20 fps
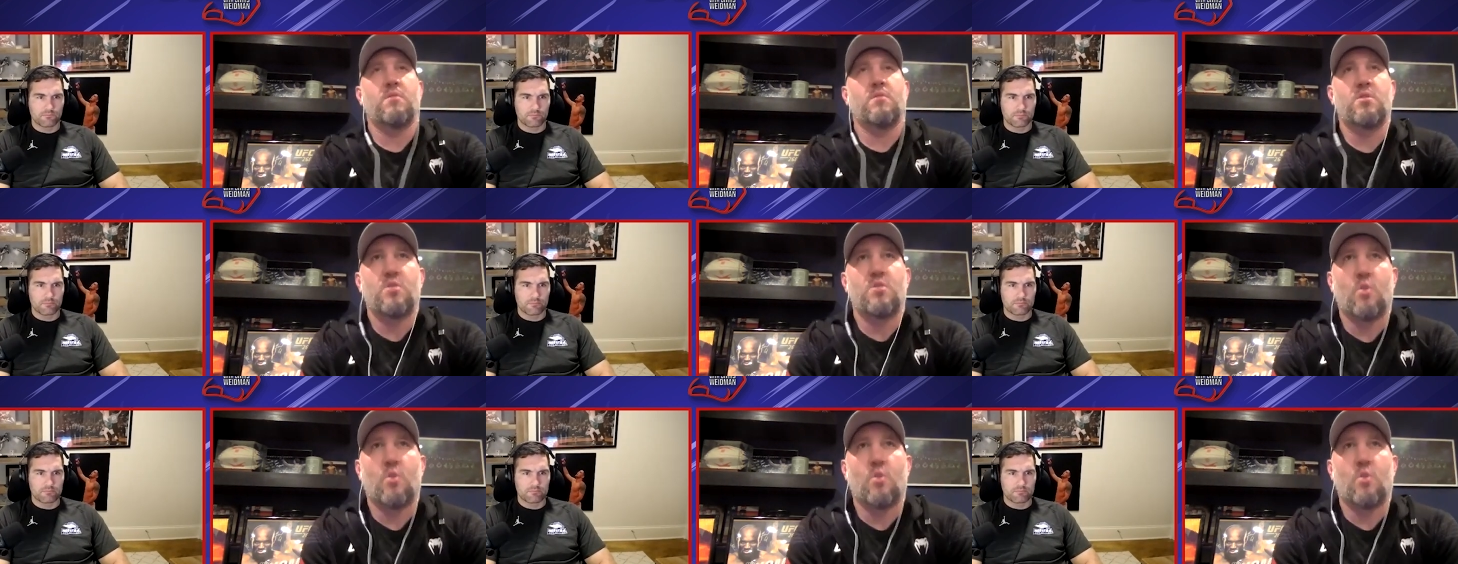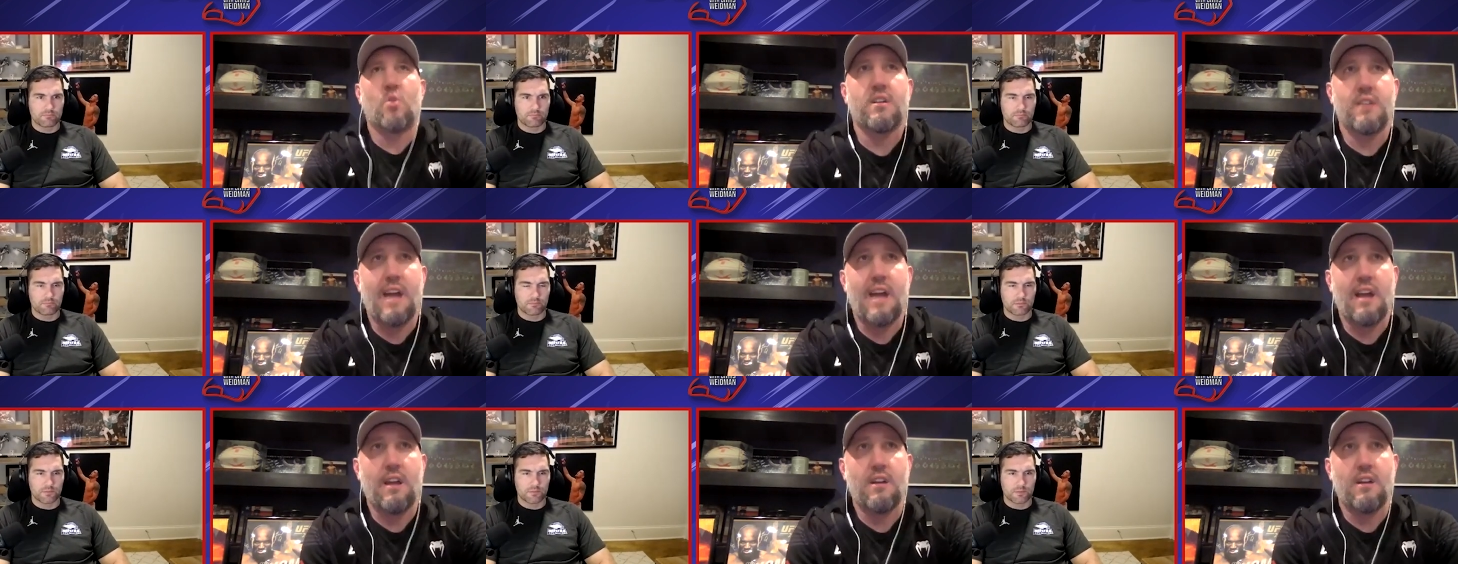Speaker 1: New York,
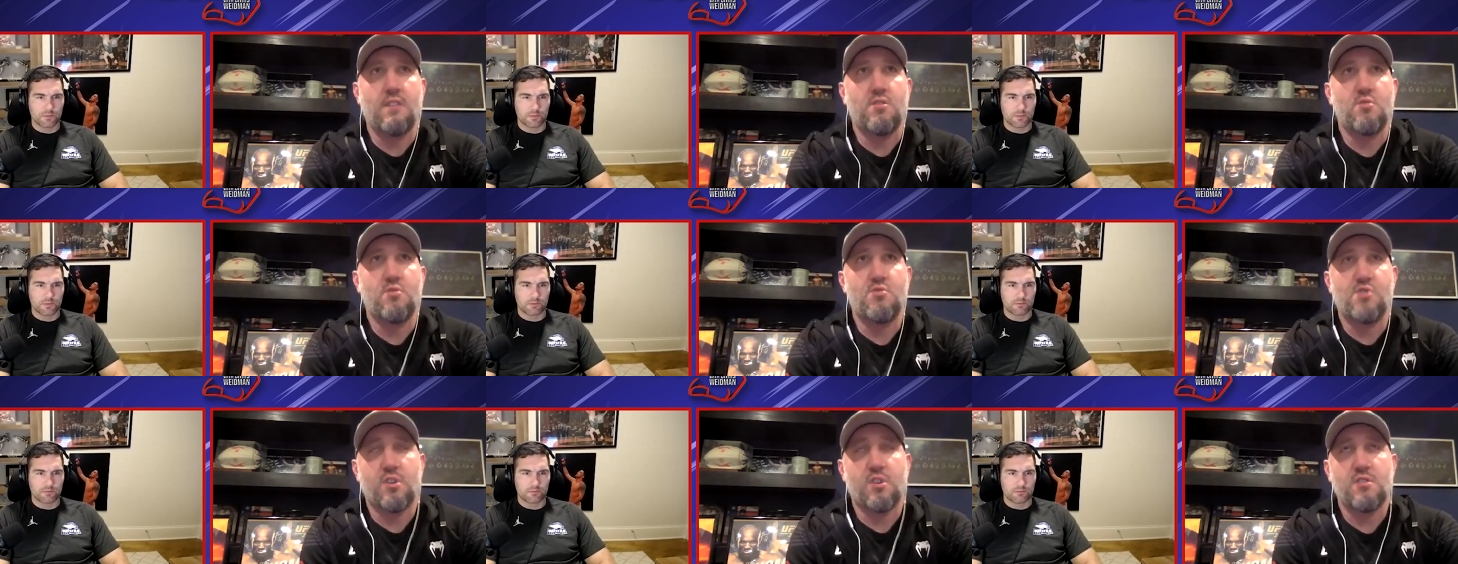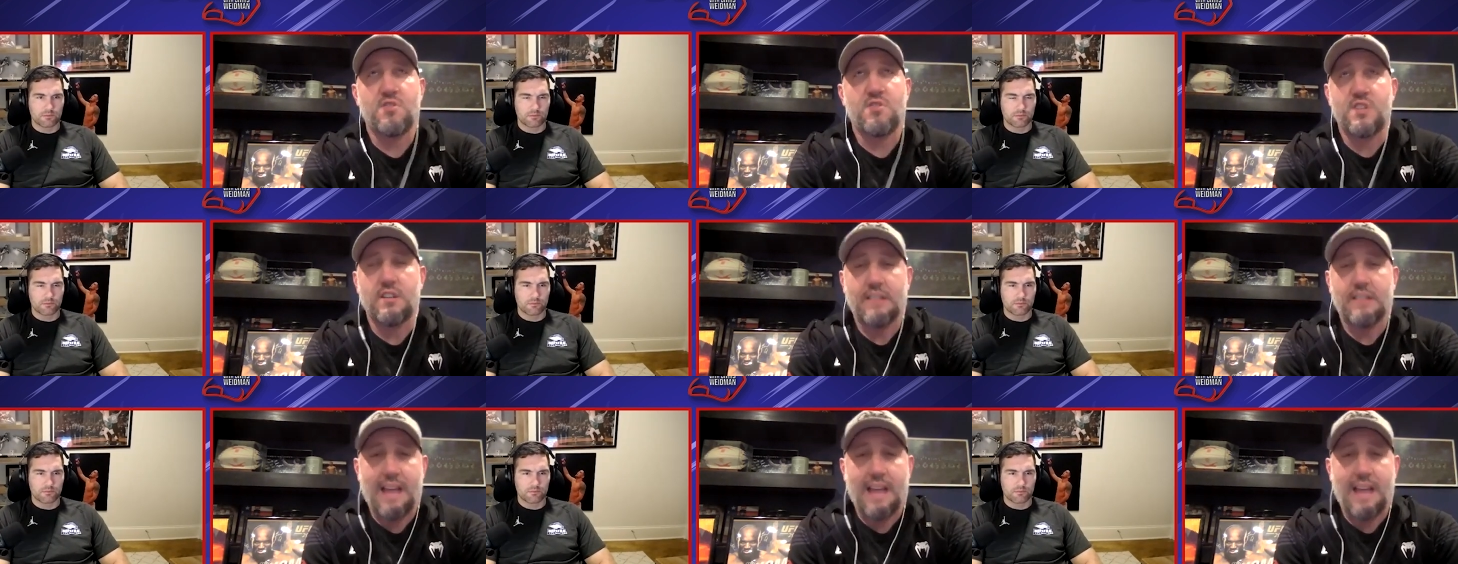uh, New Jersey
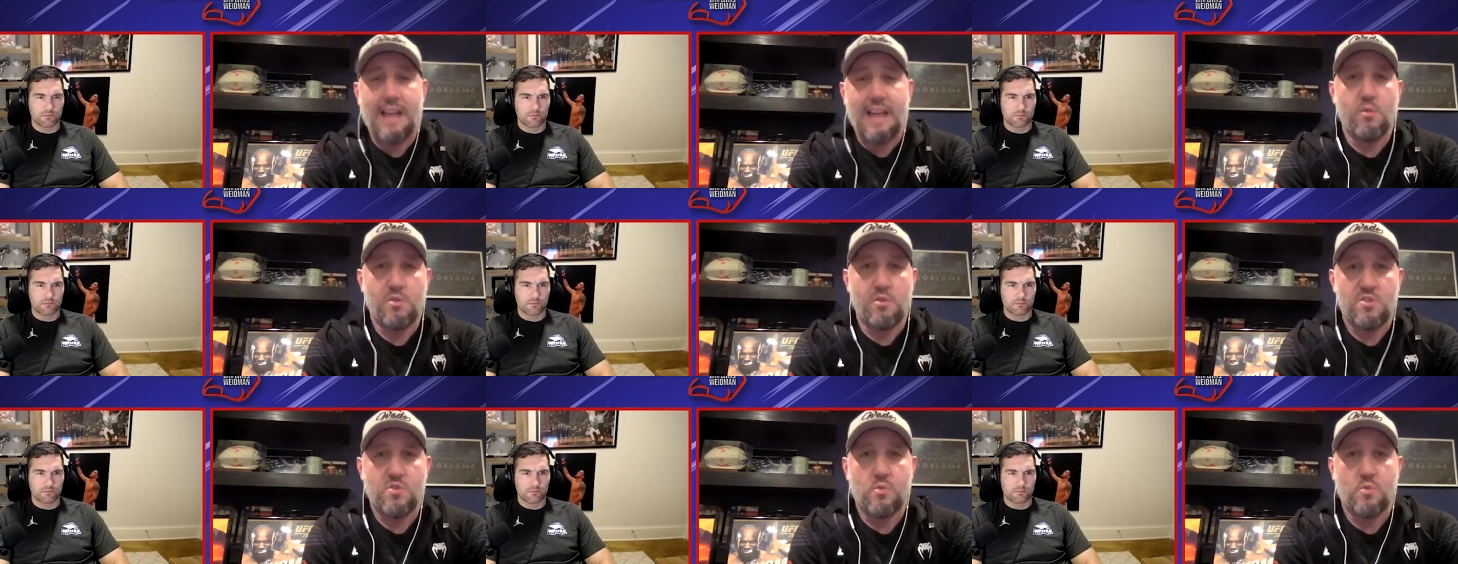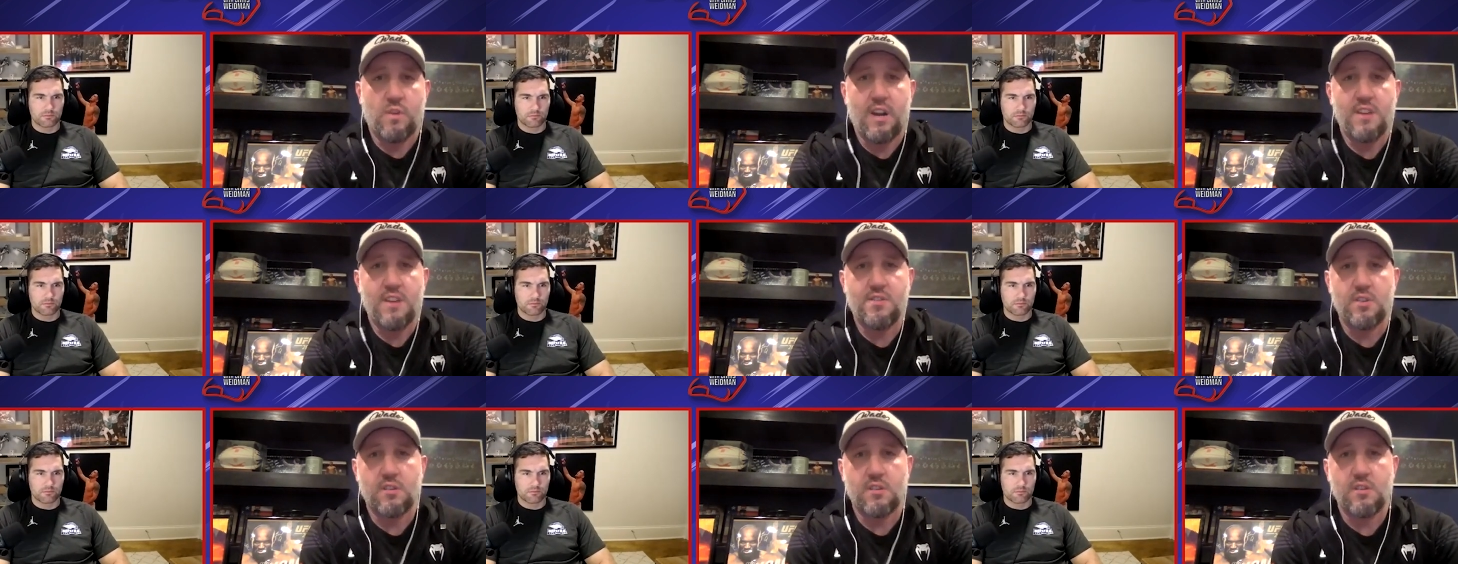allowed it, which is where I
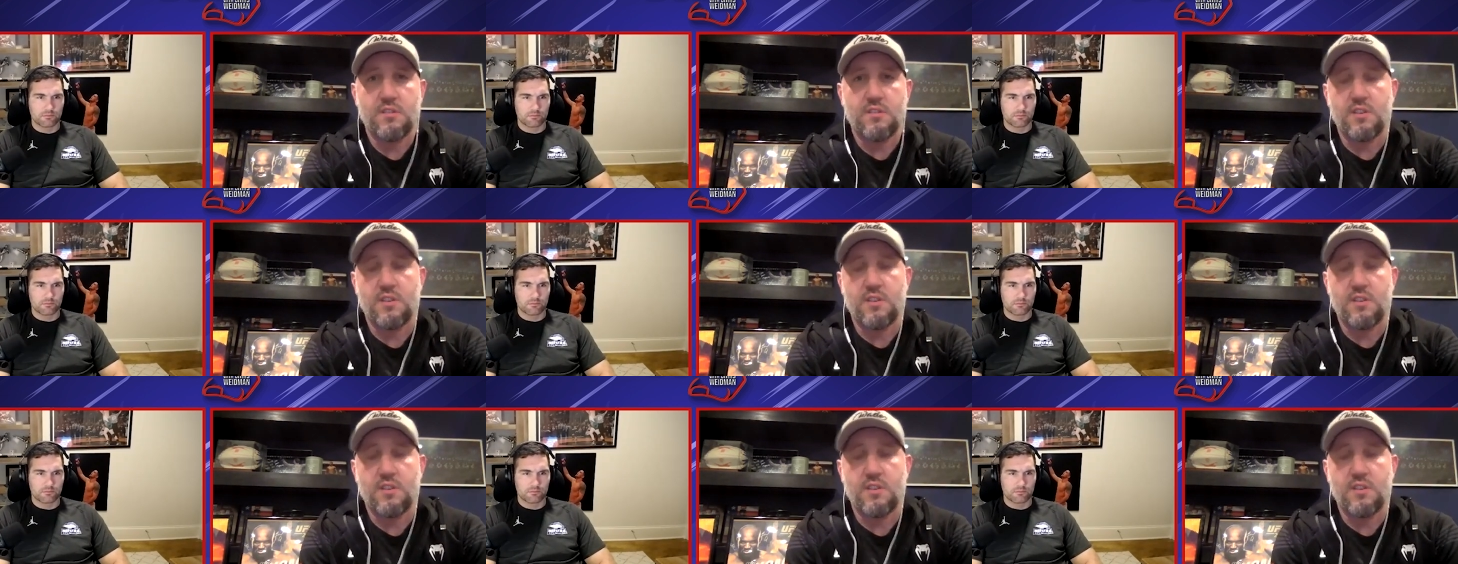took the